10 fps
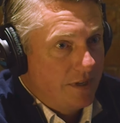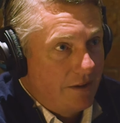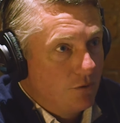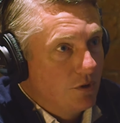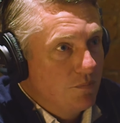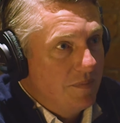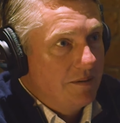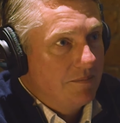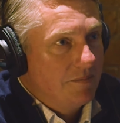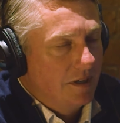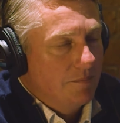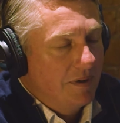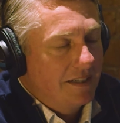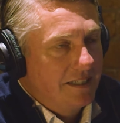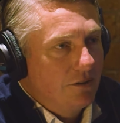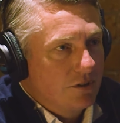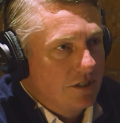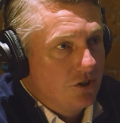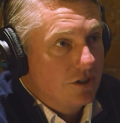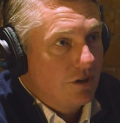Down the road, mid, uh, Pine Needles
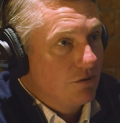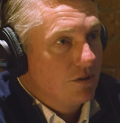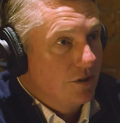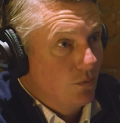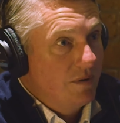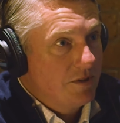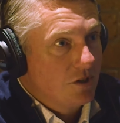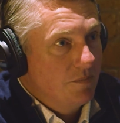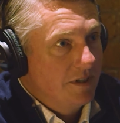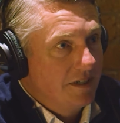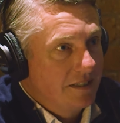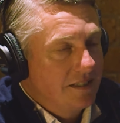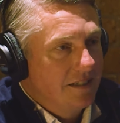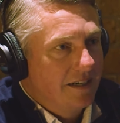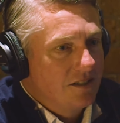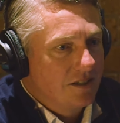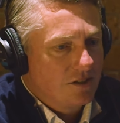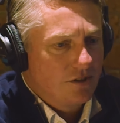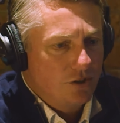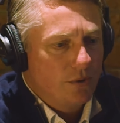had just hosted the Women's Open in nineteen ninety-six,
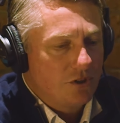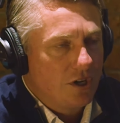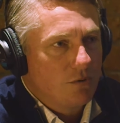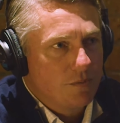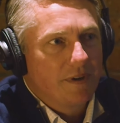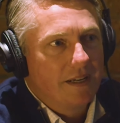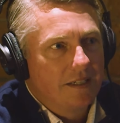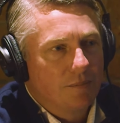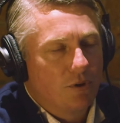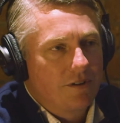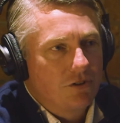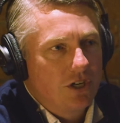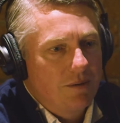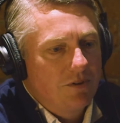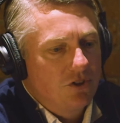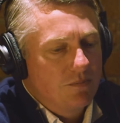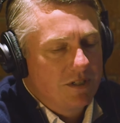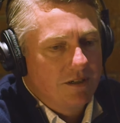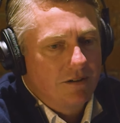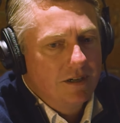right. So the U S G A was beginning to bring their
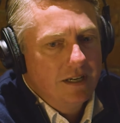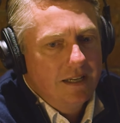championships here.